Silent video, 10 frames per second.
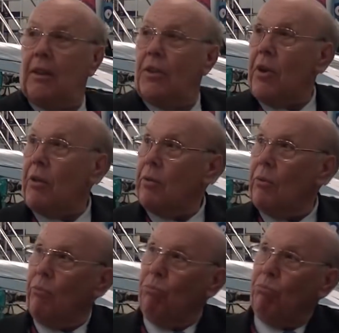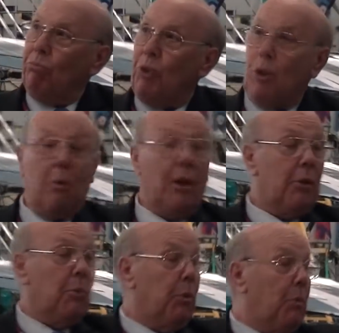So 2
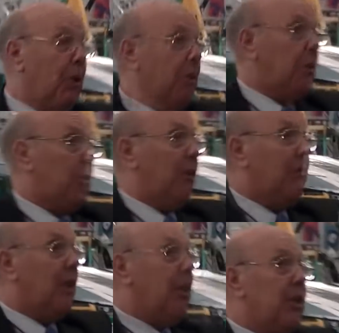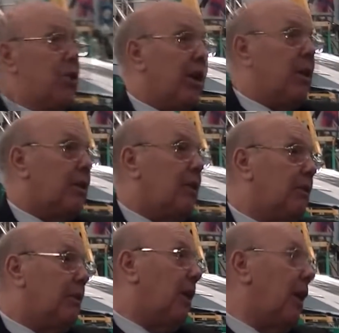million would buy you a Spitfire these days,
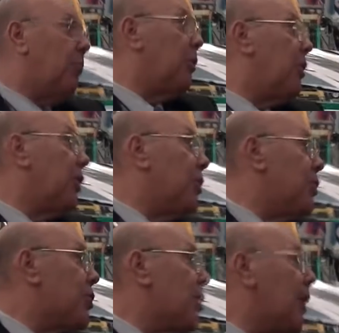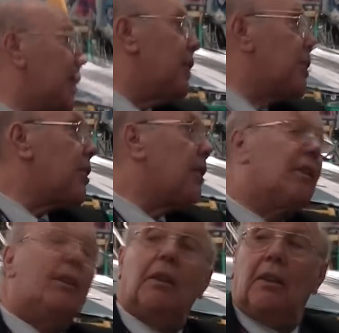in airworthy condition like this.
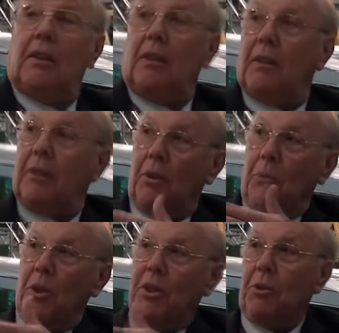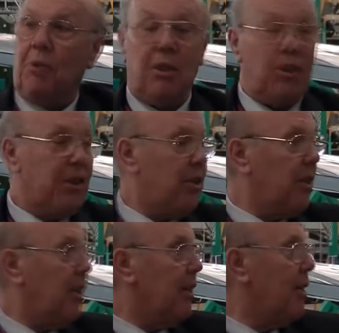So with this
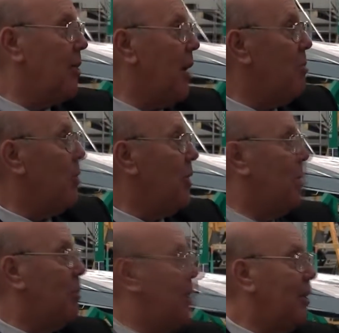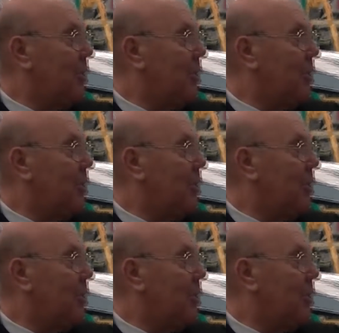history, God knows how much it would be, this